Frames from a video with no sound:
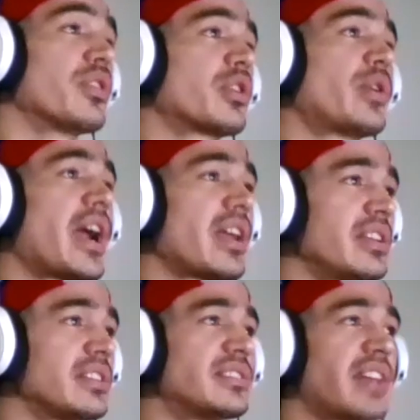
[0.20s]

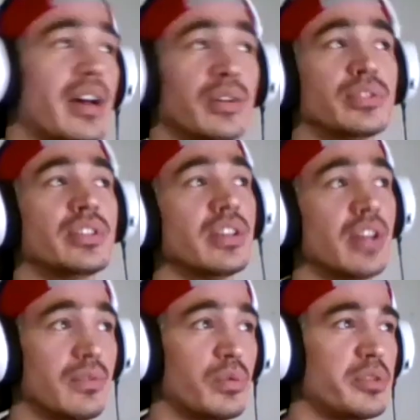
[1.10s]
crackling sound
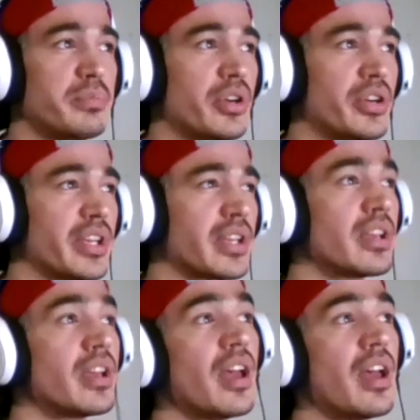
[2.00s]
of wood burning,
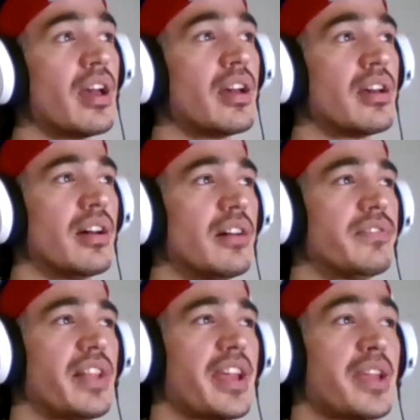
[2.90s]
a
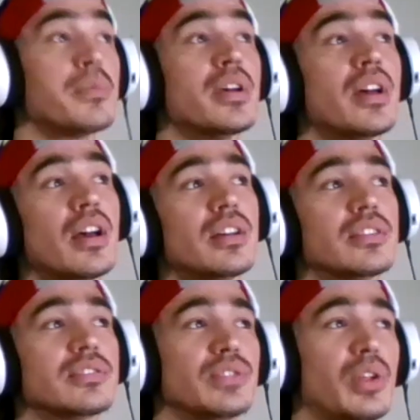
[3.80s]
flame
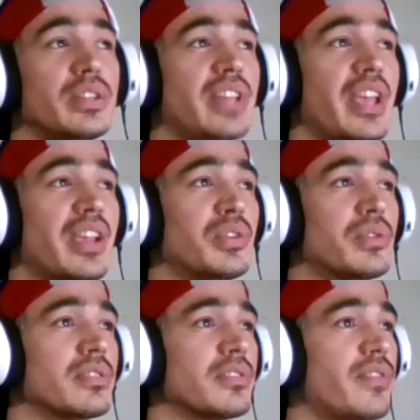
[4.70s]
slowly taking
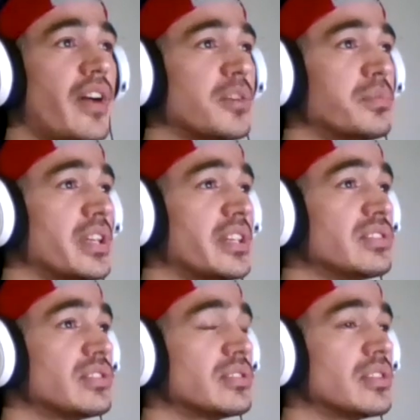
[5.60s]
over the
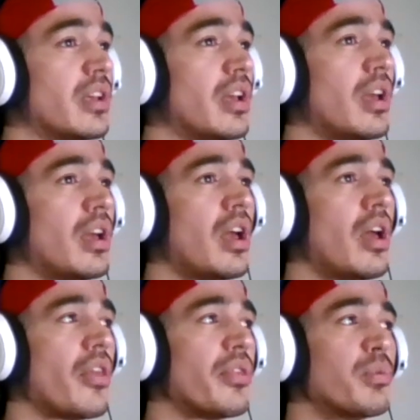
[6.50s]
fireplace.
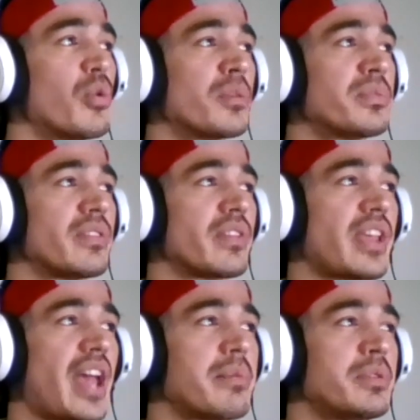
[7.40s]
The warmth of the
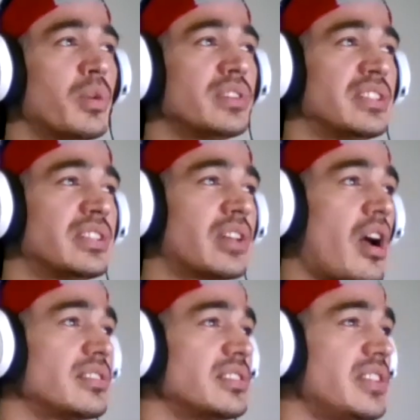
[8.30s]
cabin was
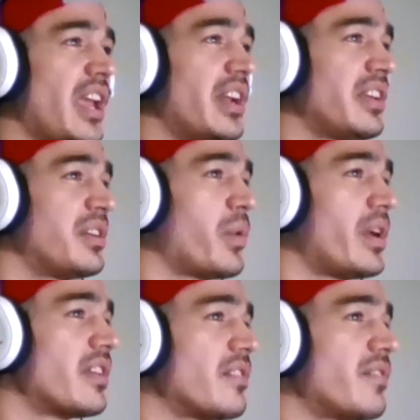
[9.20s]
intoxicating in a way
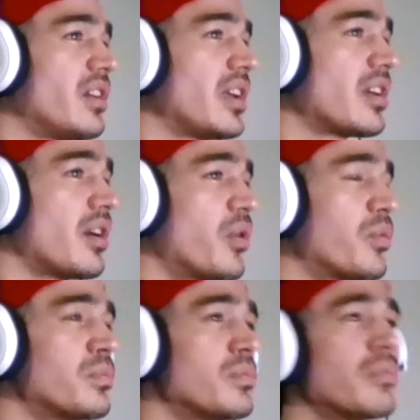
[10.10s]
that felt like
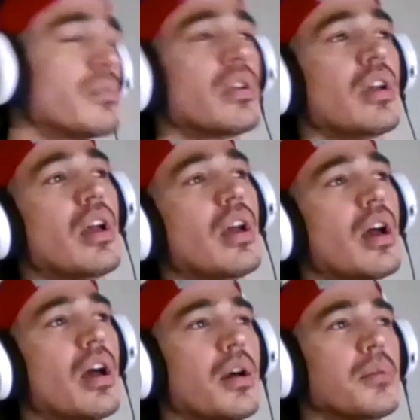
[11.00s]
home.
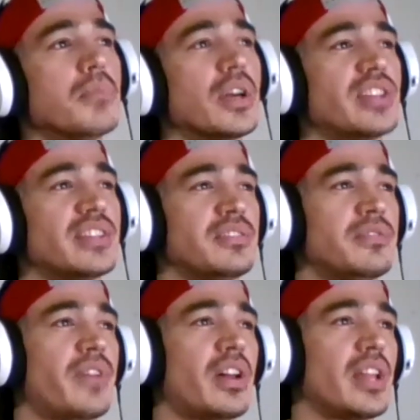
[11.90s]
Much
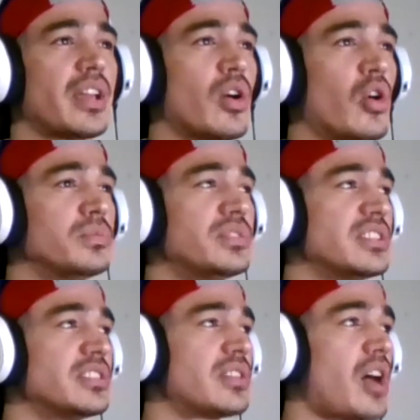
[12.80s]
hasn't felt like home
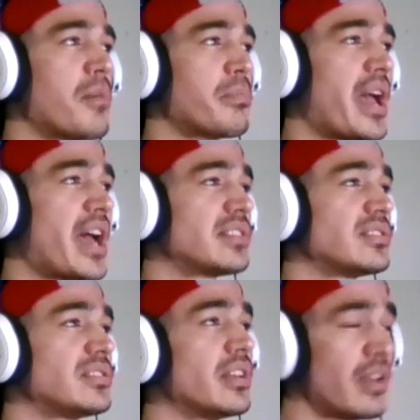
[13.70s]
since Tom passed.